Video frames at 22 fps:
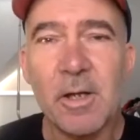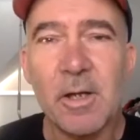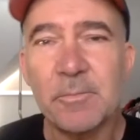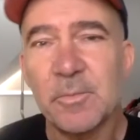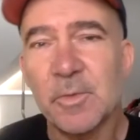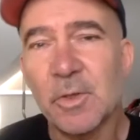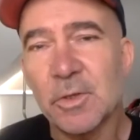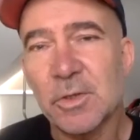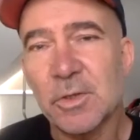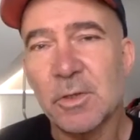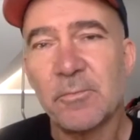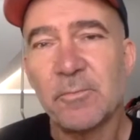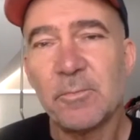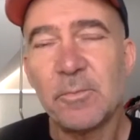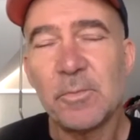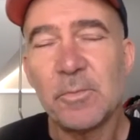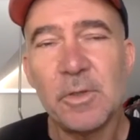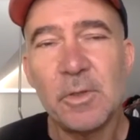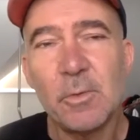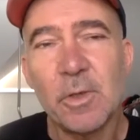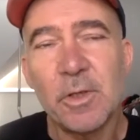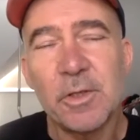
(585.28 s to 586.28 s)
not sure if
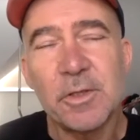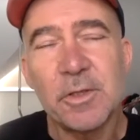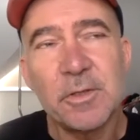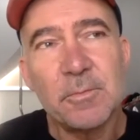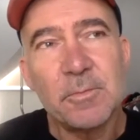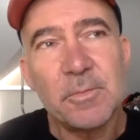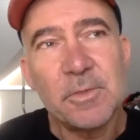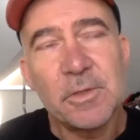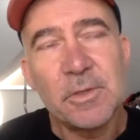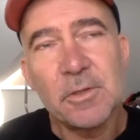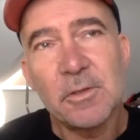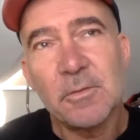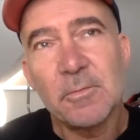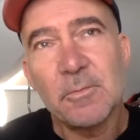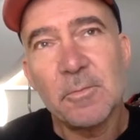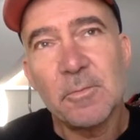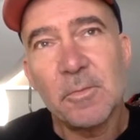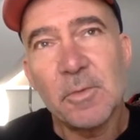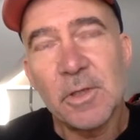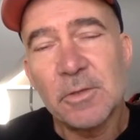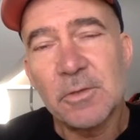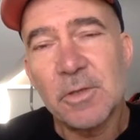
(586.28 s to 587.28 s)
you wanted to
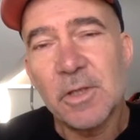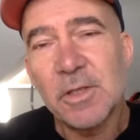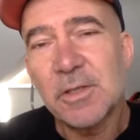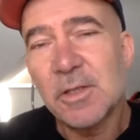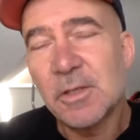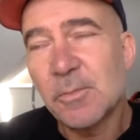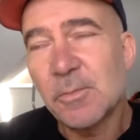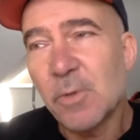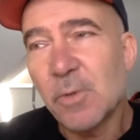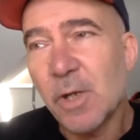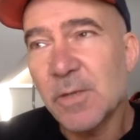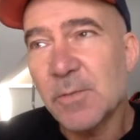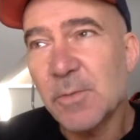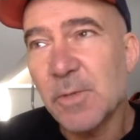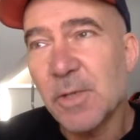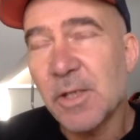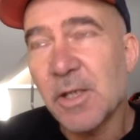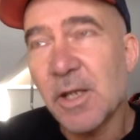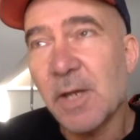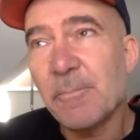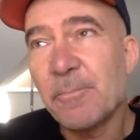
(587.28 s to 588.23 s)
address this, Bryce, but